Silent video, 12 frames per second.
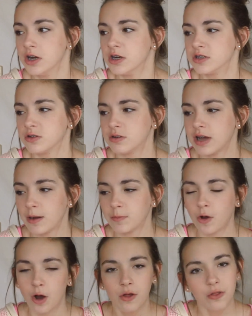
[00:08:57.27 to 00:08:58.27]
So
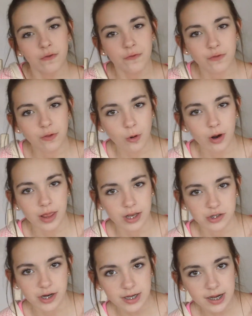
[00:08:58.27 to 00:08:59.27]
I'm on the floor,
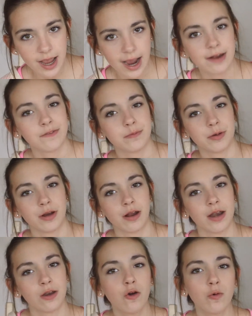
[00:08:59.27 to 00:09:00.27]
like, trying to hide from her,
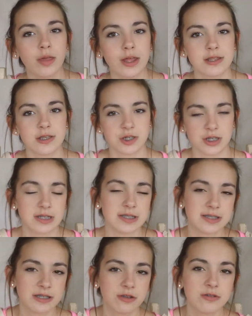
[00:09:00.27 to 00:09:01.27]
and I don't realize that she can
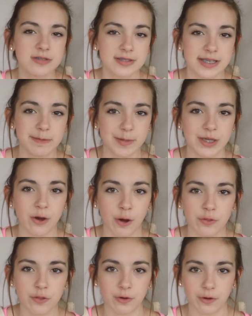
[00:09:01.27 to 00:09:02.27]
still see me
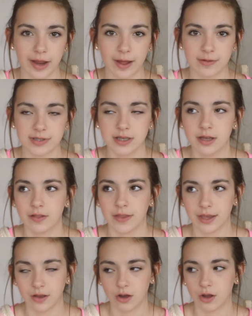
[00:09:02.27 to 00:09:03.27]
on the ground,
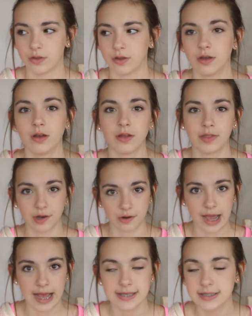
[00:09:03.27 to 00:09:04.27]
like, in the
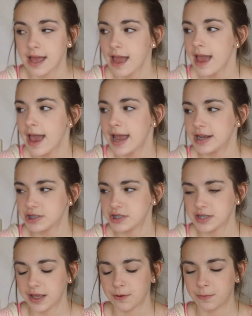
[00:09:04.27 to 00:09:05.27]
grass. And
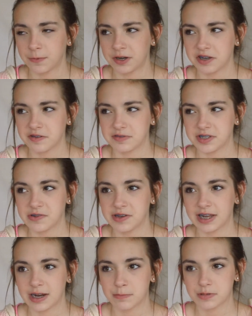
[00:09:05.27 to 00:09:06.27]
she's like, what are you doing?
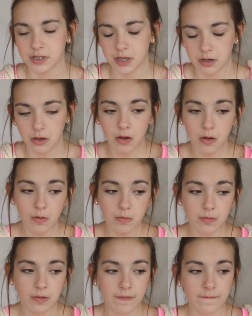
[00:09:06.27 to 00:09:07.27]
And I'm just like,
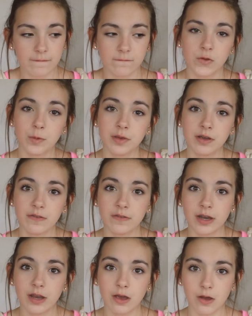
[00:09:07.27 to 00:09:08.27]
oh, filming a
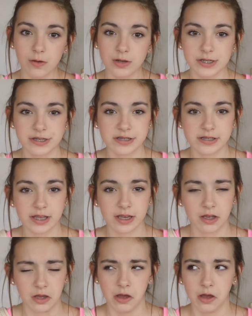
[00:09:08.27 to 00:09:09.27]
video. And she's just
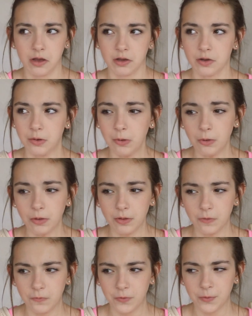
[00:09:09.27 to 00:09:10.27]
like,
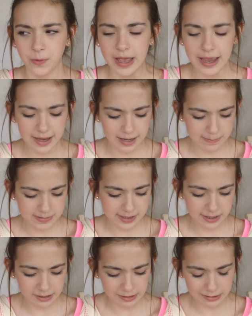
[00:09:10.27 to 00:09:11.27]
cool, for what? And I'm just
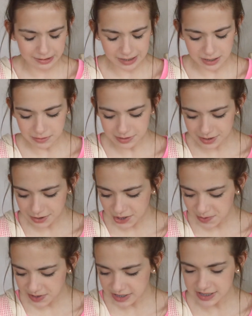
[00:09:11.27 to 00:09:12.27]
like,
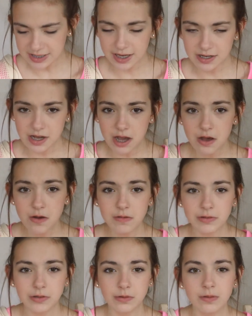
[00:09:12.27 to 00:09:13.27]
YouTube. And she's like,
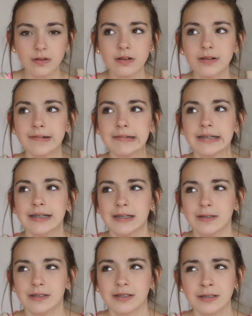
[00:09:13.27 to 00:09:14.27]
oh, cool.
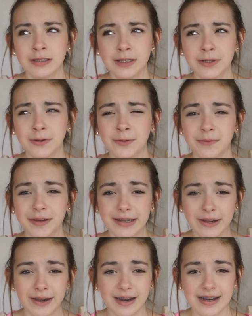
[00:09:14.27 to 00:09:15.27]
She's like, oh my
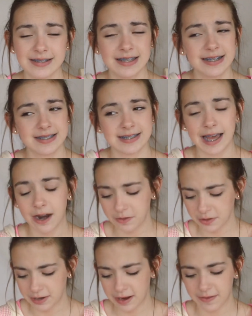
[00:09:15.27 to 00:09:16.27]
god. And I just, like, sat on
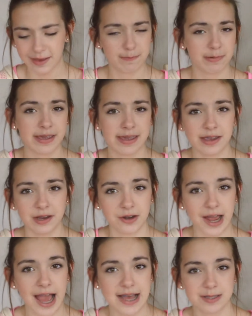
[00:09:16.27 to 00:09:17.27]
the ground, like, picking
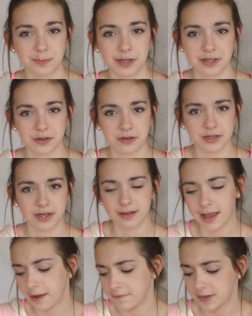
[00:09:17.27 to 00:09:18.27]
grass until she
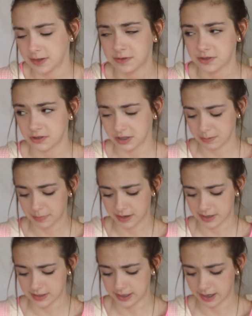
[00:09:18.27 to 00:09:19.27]
left. It was really
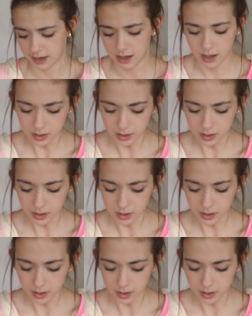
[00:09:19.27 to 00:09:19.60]
embarrassing.